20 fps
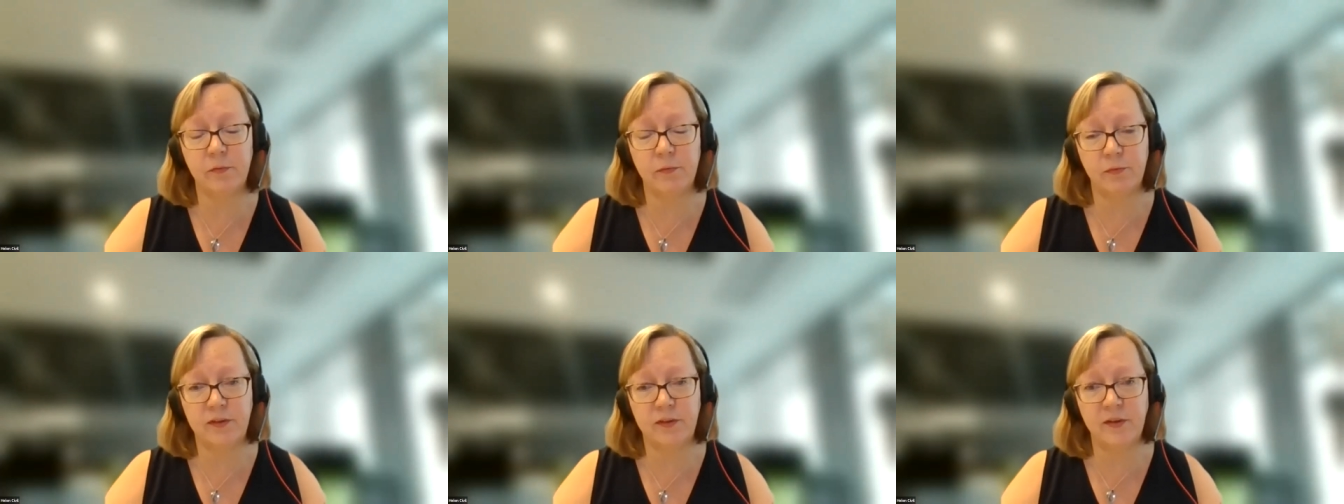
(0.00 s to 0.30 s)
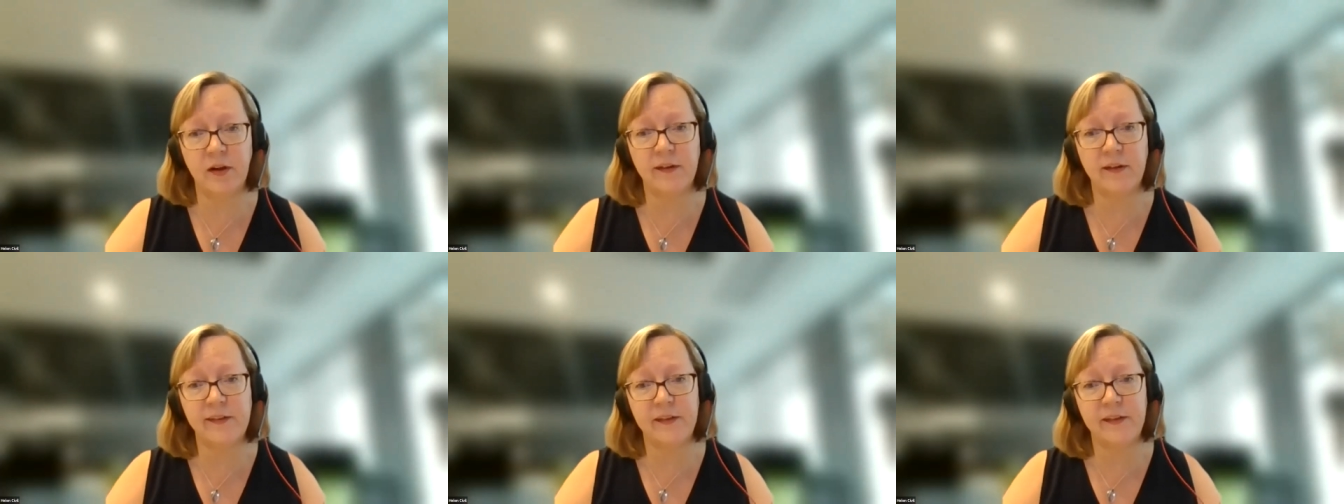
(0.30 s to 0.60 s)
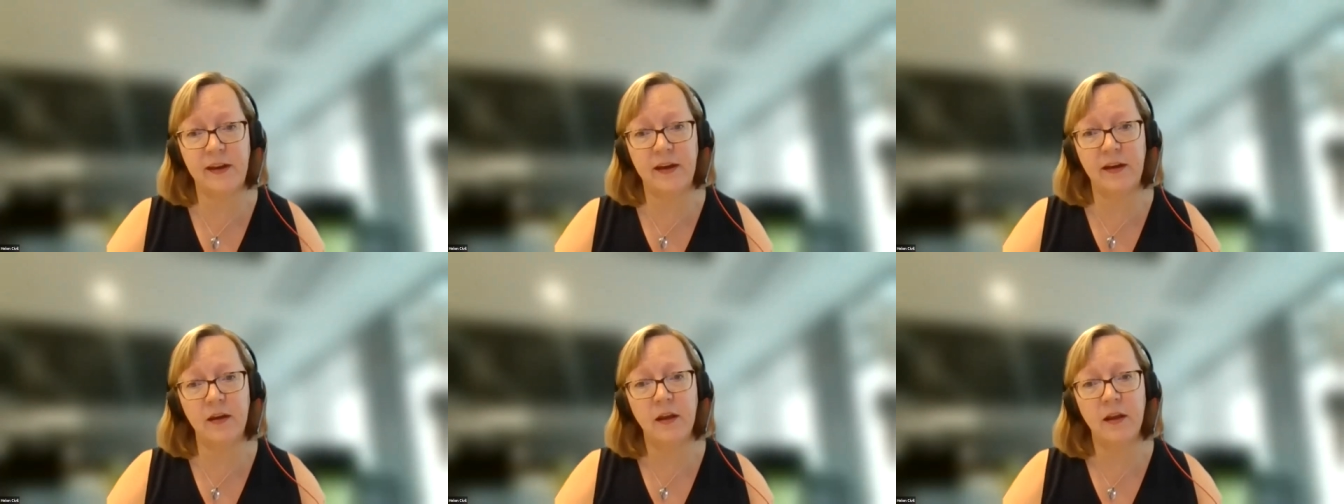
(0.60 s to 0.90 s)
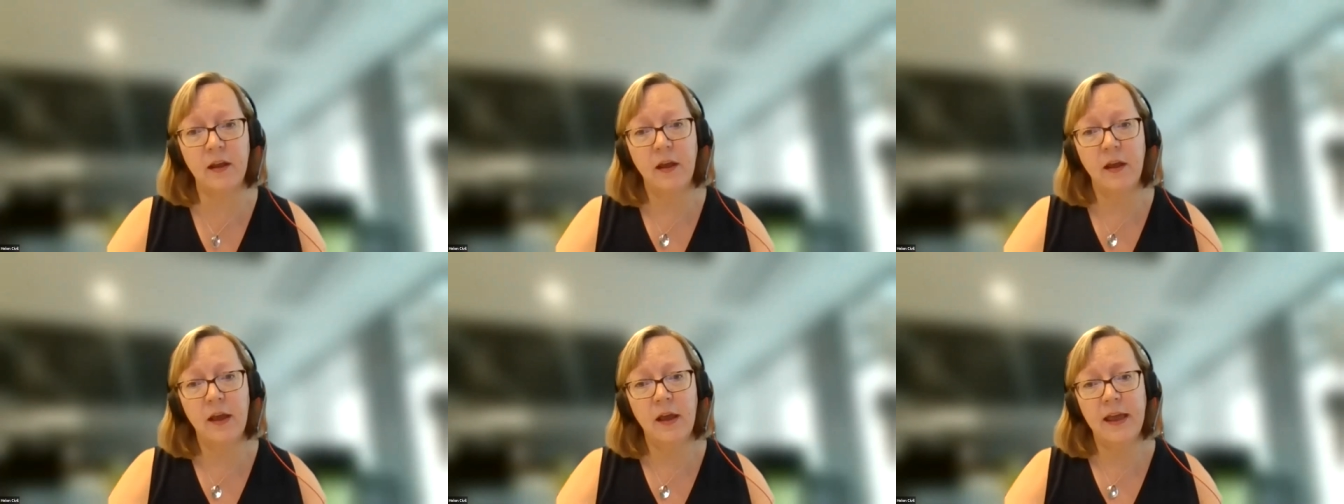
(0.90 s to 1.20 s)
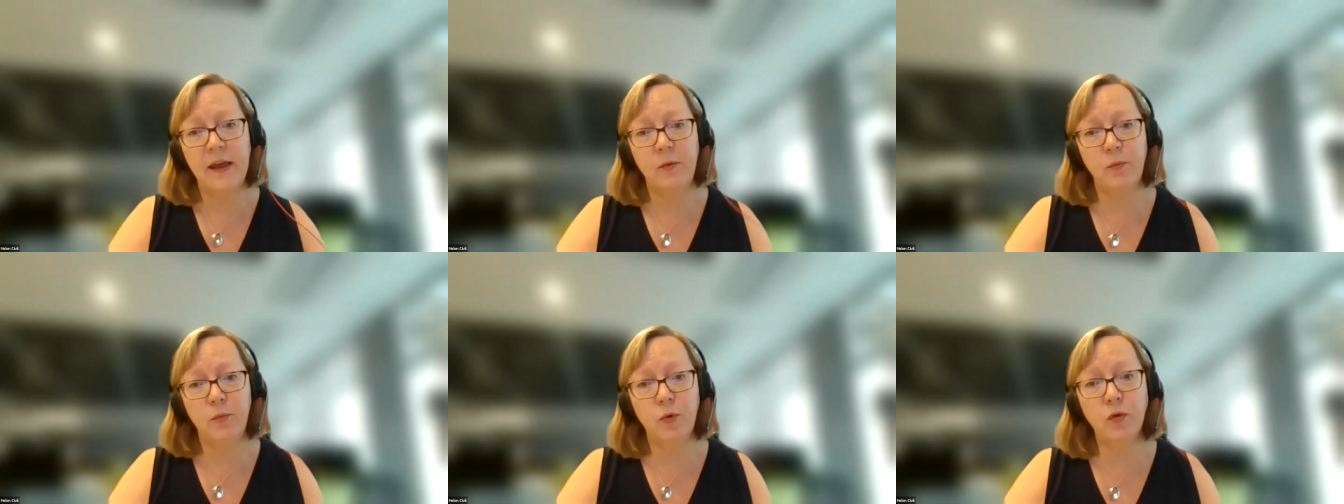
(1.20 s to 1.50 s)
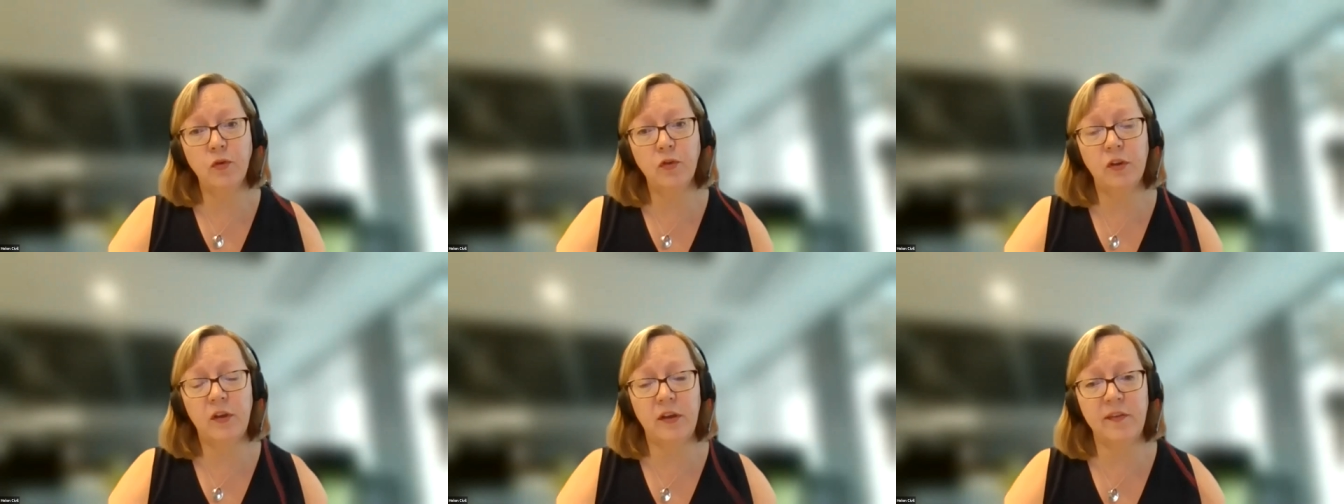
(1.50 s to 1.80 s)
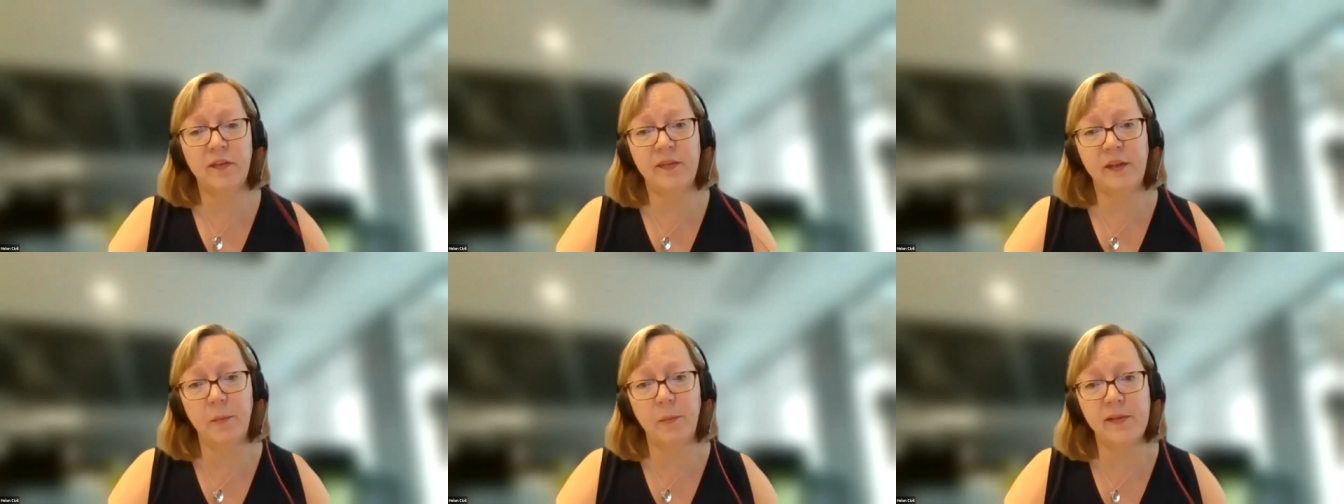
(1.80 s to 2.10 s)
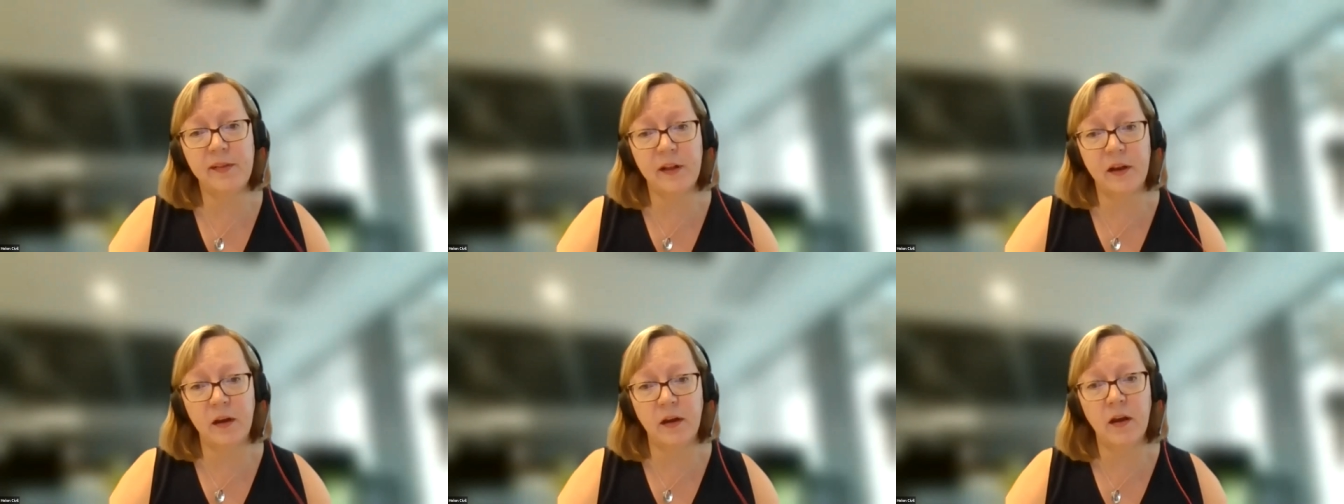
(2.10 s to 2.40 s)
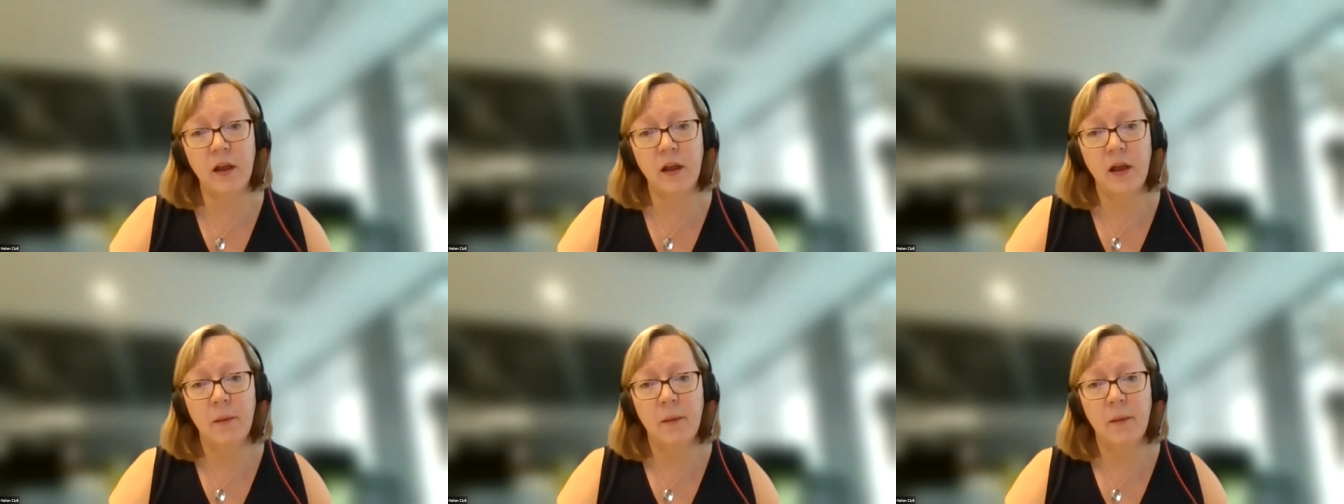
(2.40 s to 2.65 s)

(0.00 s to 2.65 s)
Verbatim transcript: reduction in, in water consumption.